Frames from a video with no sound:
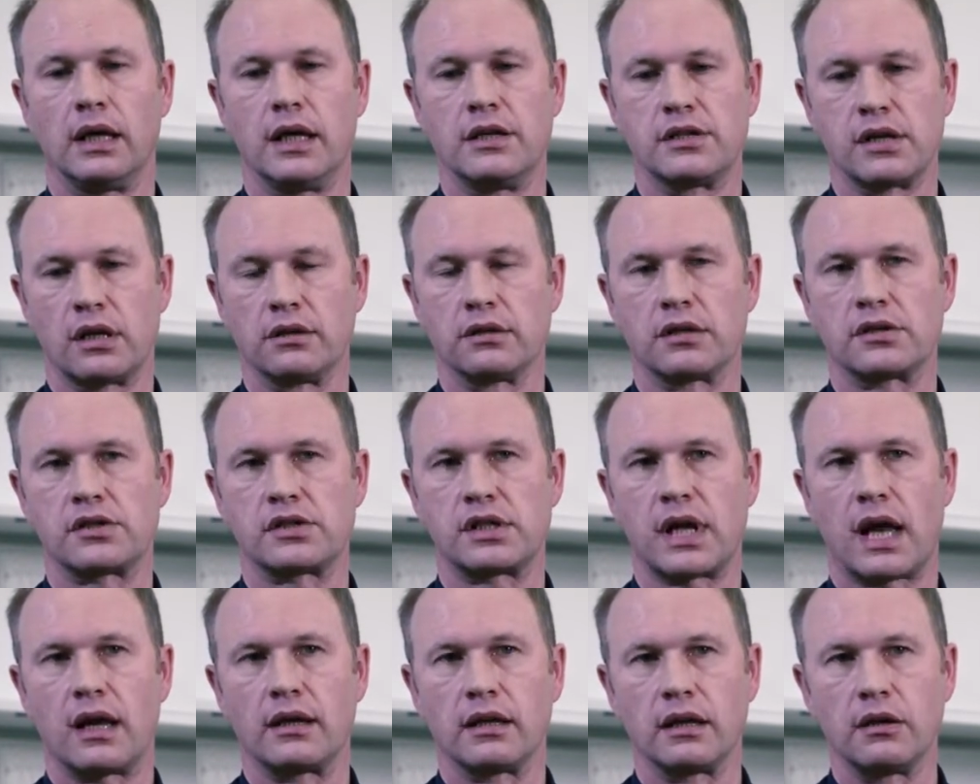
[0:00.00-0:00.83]
is
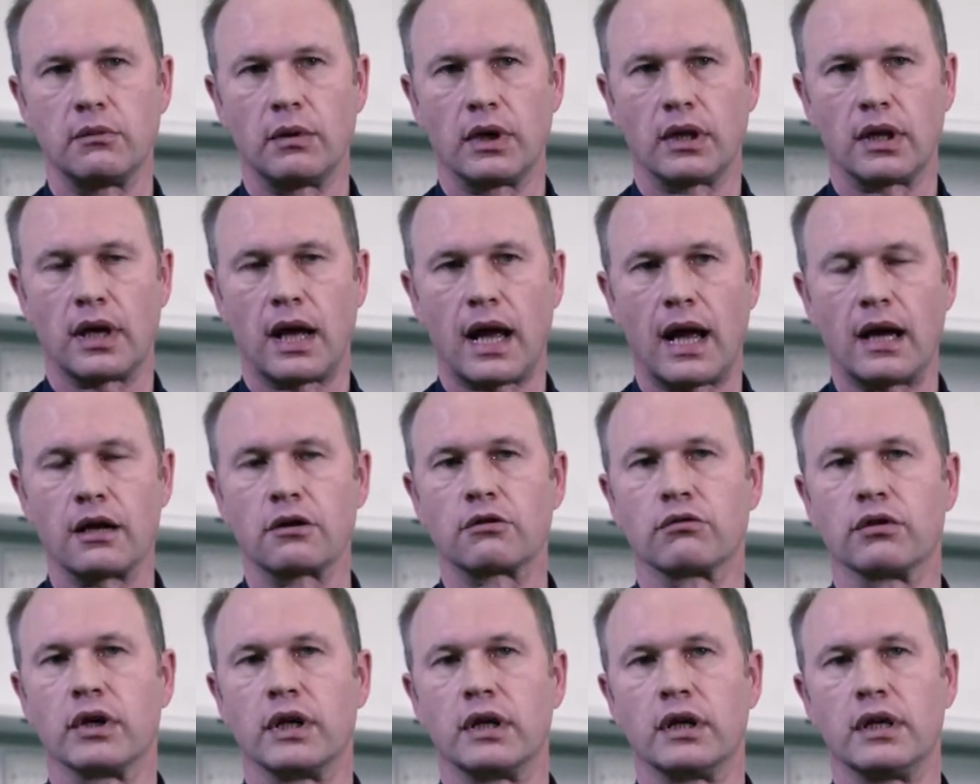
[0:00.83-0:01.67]
understanding whether
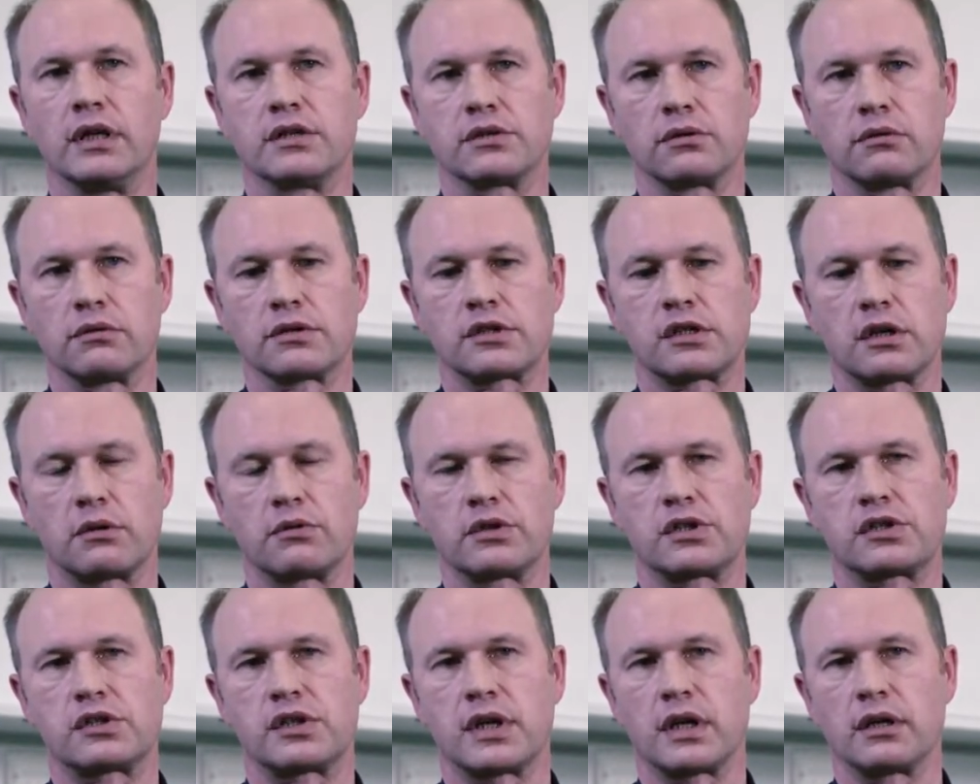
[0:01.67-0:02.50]
agrin is
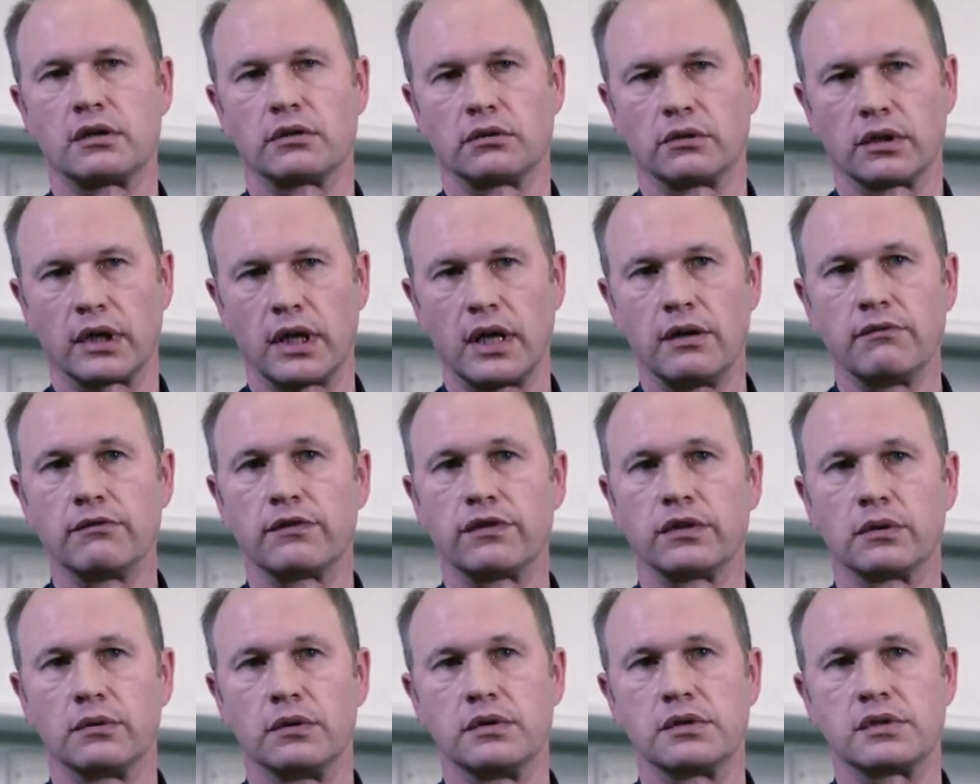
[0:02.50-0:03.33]
also a signal that
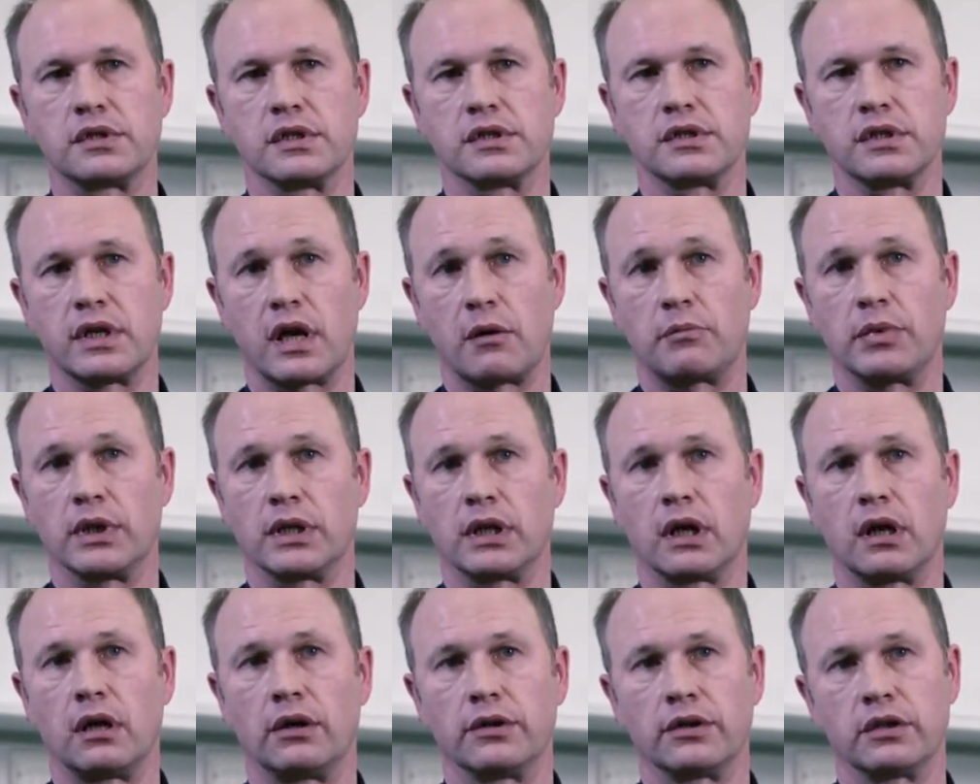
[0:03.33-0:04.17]
influences the
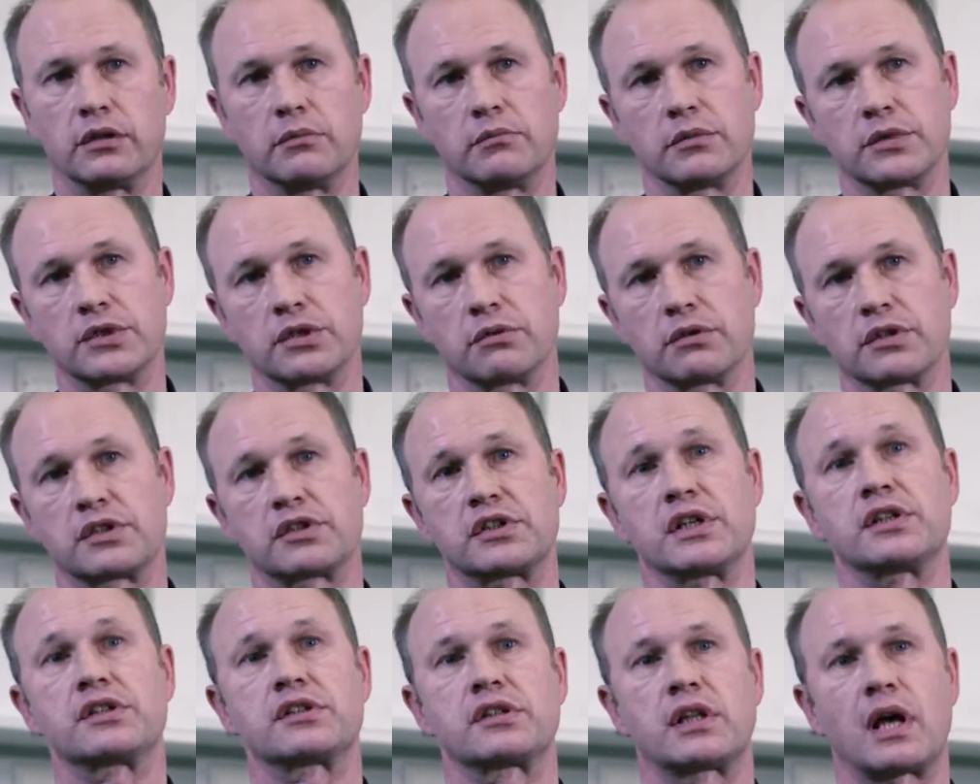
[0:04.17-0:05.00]
epicardium to
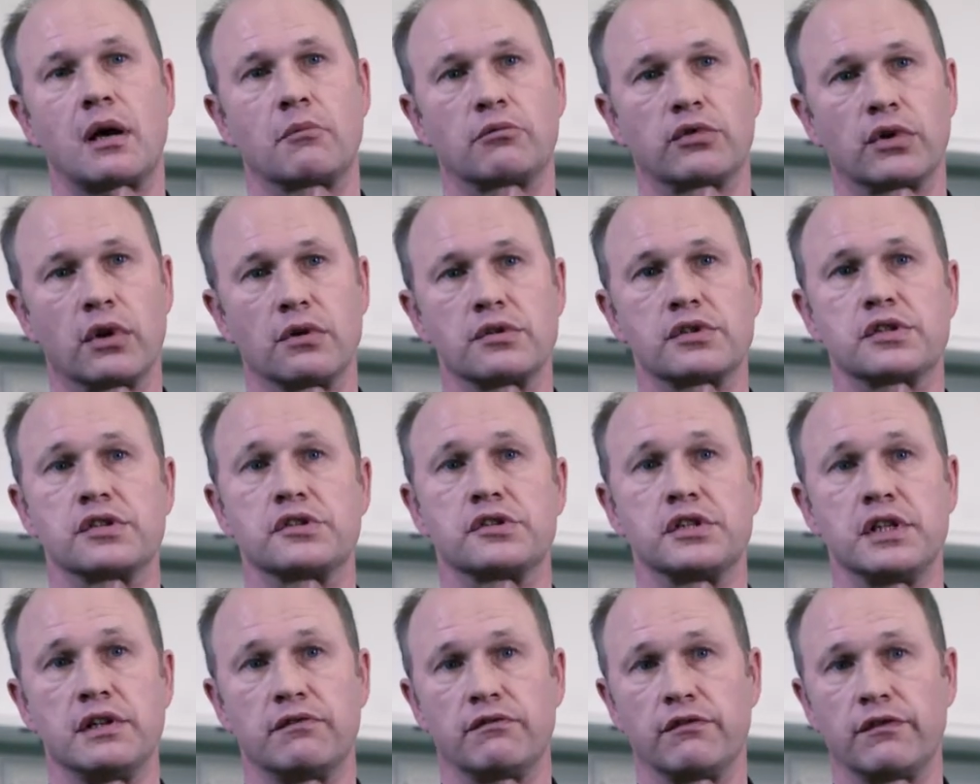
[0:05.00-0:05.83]
assist that
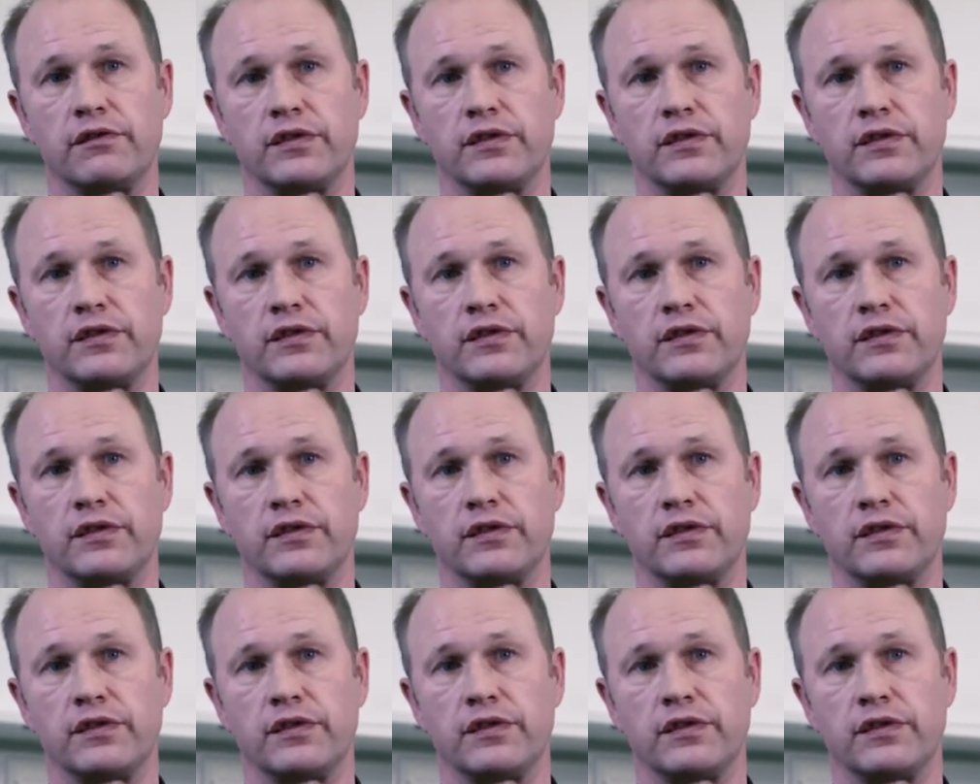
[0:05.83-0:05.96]
process even